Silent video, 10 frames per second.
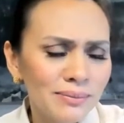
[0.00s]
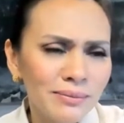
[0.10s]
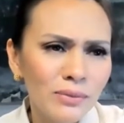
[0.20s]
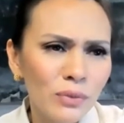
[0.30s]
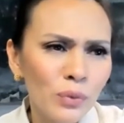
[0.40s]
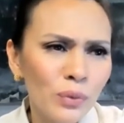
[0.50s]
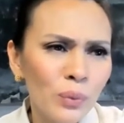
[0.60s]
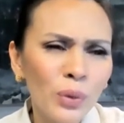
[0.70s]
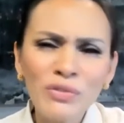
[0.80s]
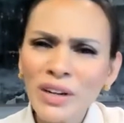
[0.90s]

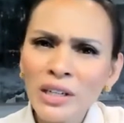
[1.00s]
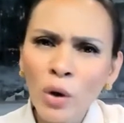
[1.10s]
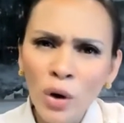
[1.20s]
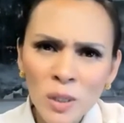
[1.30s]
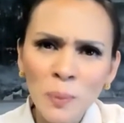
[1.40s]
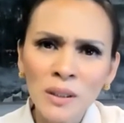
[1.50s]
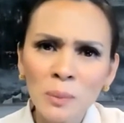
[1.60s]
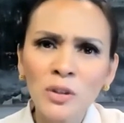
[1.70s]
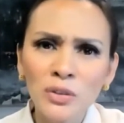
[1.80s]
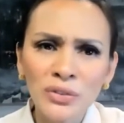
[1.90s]
We're very
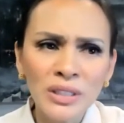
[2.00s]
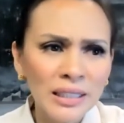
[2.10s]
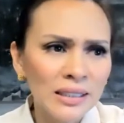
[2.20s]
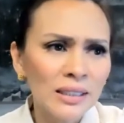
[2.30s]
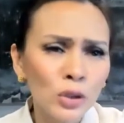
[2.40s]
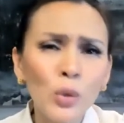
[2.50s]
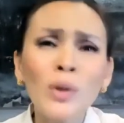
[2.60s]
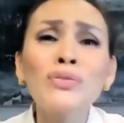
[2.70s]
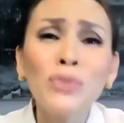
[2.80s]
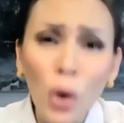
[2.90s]
hospitable, really, to a
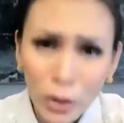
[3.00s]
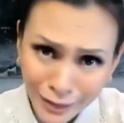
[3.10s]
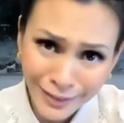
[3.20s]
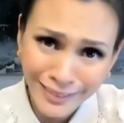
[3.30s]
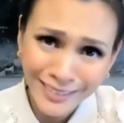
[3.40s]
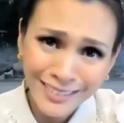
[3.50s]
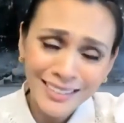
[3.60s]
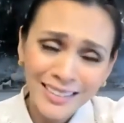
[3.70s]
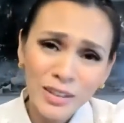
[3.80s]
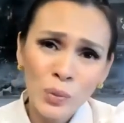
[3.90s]
fault.
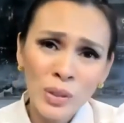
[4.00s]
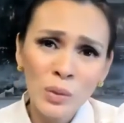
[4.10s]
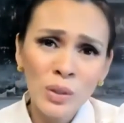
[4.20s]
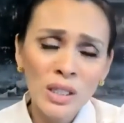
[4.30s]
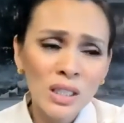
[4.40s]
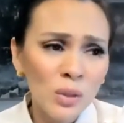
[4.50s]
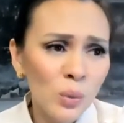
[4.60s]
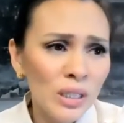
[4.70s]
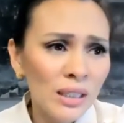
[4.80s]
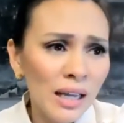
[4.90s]

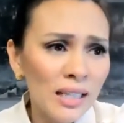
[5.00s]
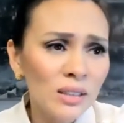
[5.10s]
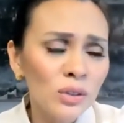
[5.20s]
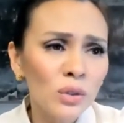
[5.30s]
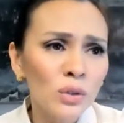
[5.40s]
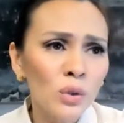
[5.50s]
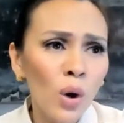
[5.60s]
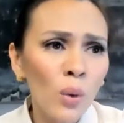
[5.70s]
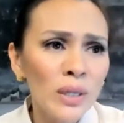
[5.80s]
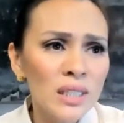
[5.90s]
We like to
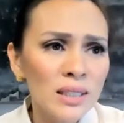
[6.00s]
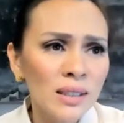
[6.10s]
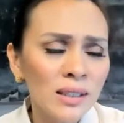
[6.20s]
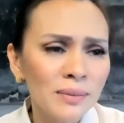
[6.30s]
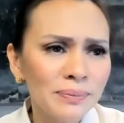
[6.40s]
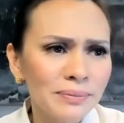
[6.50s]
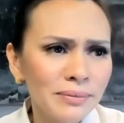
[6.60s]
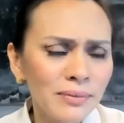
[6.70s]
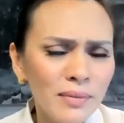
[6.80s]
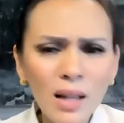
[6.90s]
always
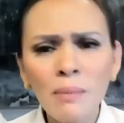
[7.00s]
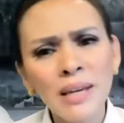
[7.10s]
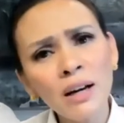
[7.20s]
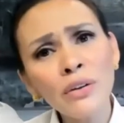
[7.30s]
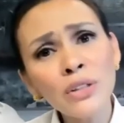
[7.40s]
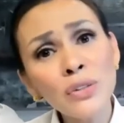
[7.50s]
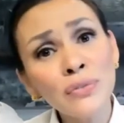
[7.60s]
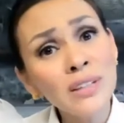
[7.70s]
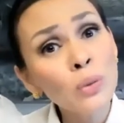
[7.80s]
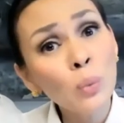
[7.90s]
make others
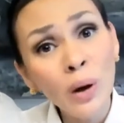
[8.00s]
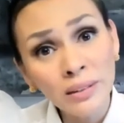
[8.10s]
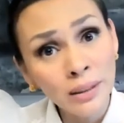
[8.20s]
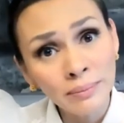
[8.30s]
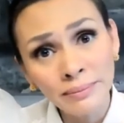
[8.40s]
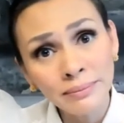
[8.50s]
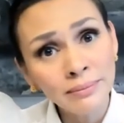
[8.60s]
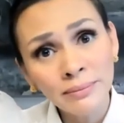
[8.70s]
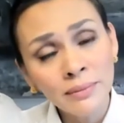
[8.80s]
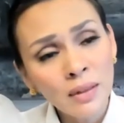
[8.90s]
feel welcome.
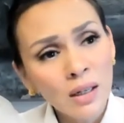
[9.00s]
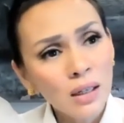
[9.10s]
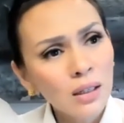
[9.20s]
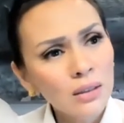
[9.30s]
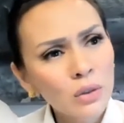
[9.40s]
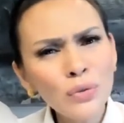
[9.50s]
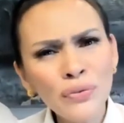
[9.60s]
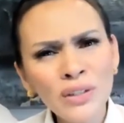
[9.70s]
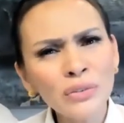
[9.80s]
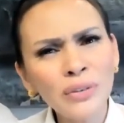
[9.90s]
You'll
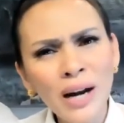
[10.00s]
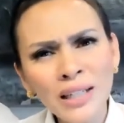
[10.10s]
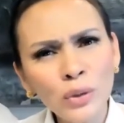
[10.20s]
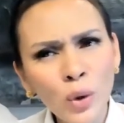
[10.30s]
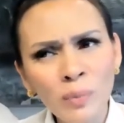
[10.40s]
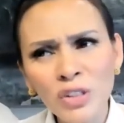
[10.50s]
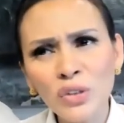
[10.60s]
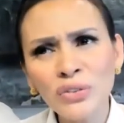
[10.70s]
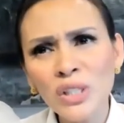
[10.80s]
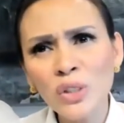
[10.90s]
feel right at home. There's a
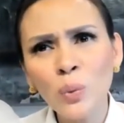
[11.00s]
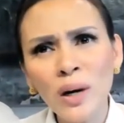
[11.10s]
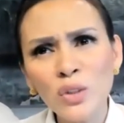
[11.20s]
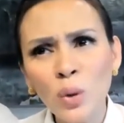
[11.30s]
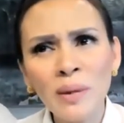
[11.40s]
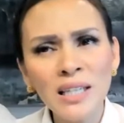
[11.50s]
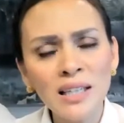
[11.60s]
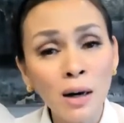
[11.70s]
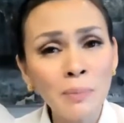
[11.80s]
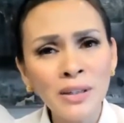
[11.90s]
reason why so many
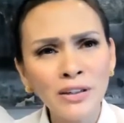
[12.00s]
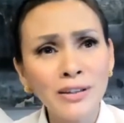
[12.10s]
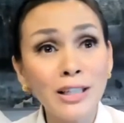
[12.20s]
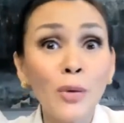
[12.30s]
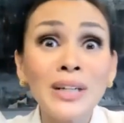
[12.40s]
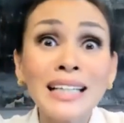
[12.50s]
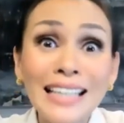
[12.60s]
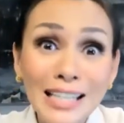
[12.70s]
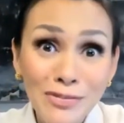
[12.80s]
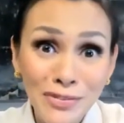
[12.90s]
come here and they don't want to
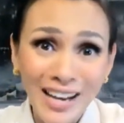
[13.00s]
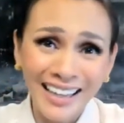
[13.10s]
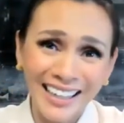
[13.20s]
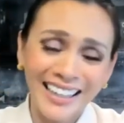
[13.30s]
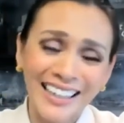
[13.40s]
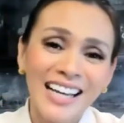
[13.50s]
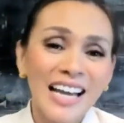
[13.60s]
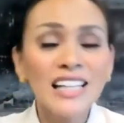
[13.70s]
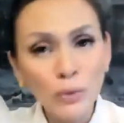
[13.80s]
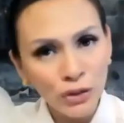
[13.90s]
leave,
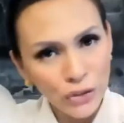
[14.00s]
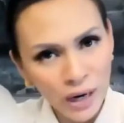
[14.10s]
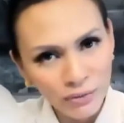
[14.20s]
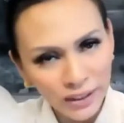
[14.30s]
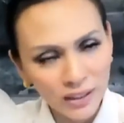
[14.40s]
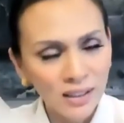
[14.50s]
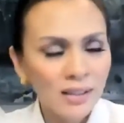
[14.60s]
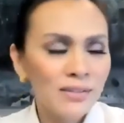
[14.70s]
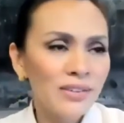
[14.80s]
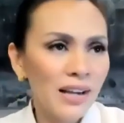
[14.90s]
except for traffic.
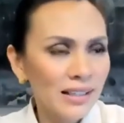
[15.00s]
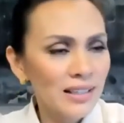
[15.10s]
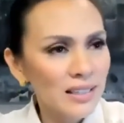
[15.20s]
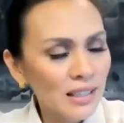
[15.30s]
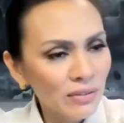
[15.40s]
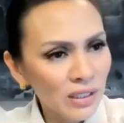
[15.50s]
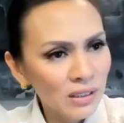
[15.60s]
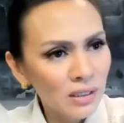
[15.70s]
Fine, that's a given.